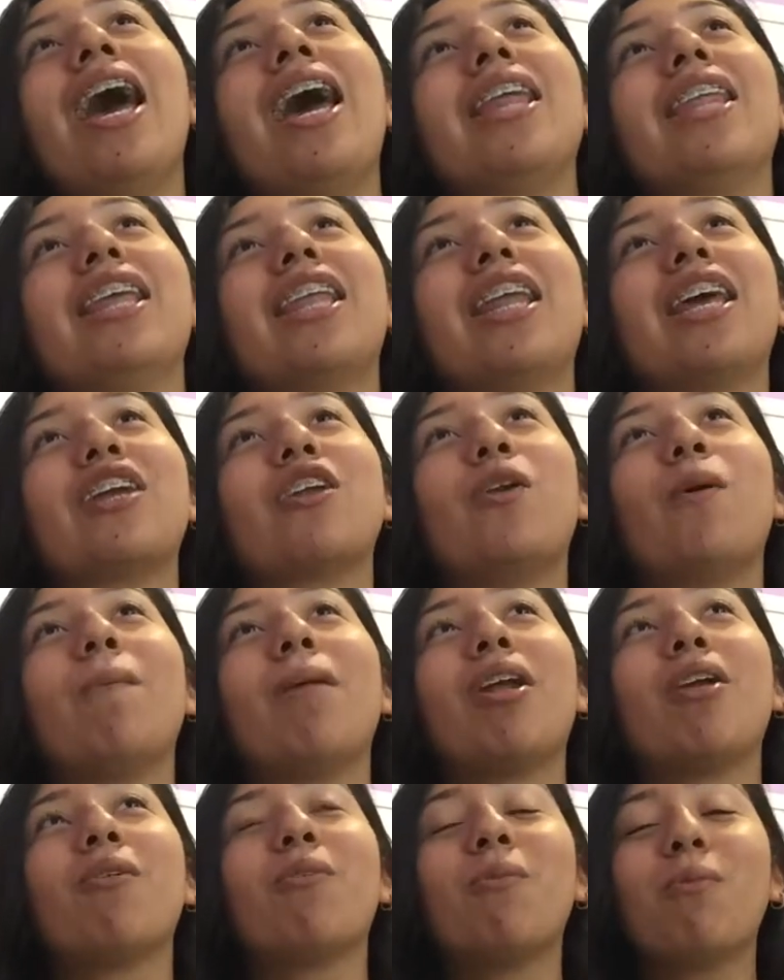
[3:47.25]
and then like no
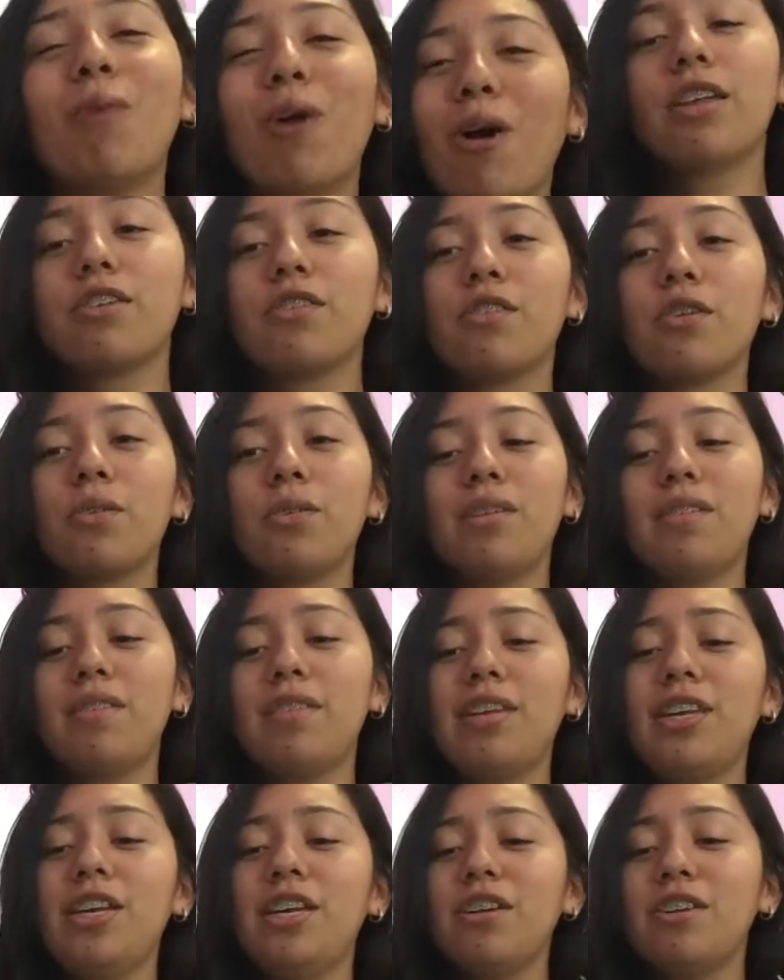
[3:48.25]
matter what there's always
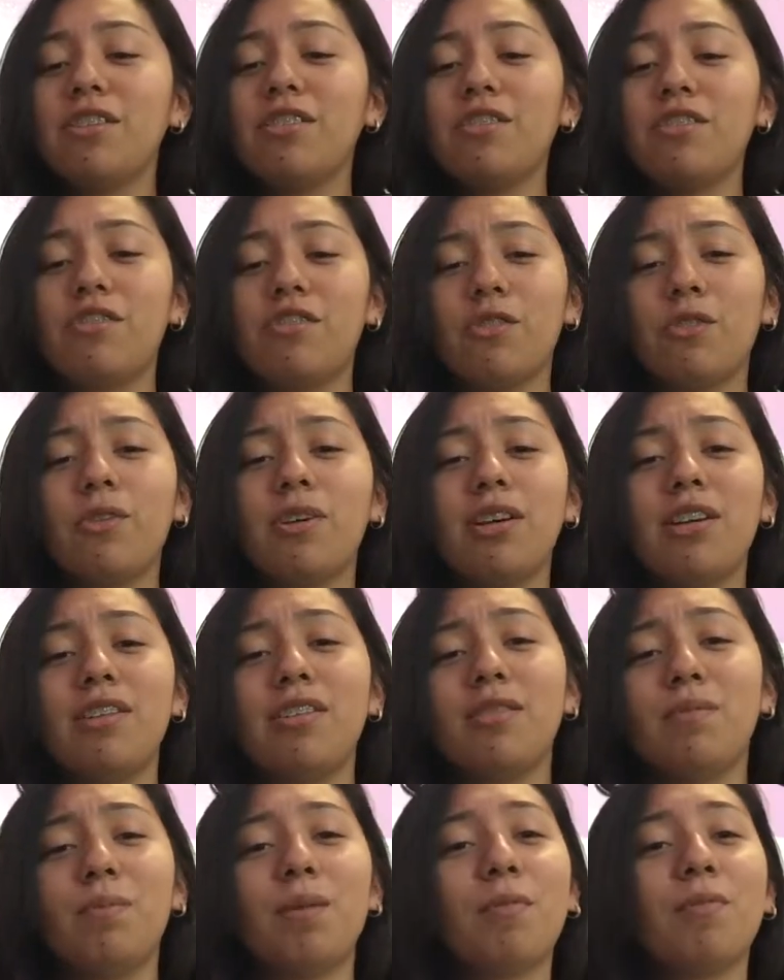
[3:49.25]
tears
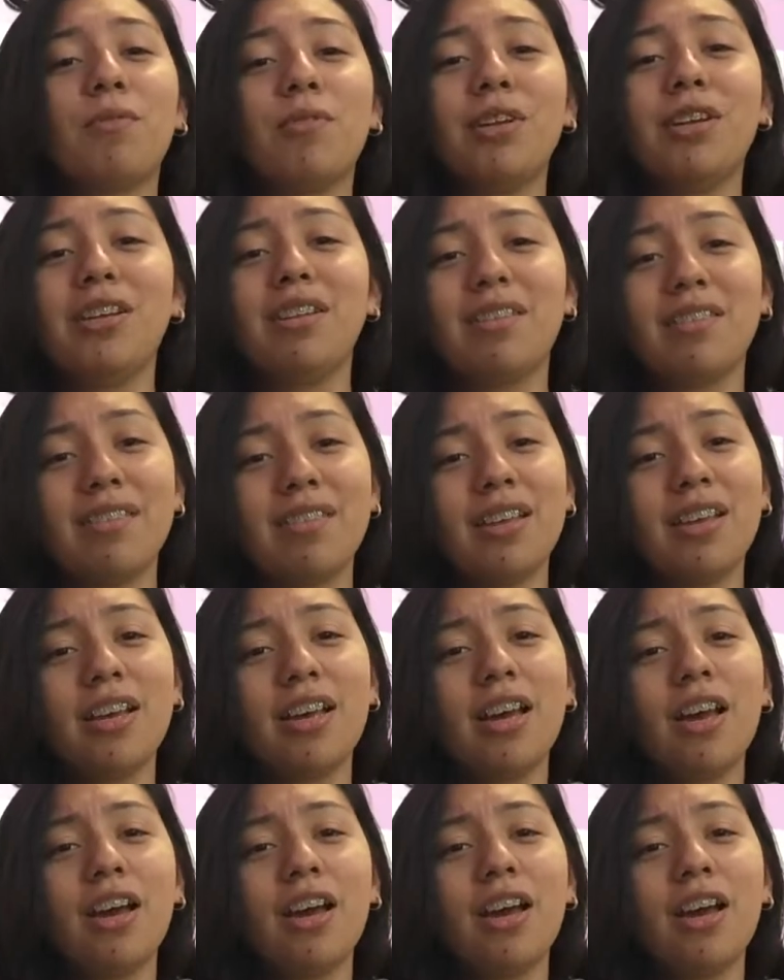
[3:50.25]
joys memories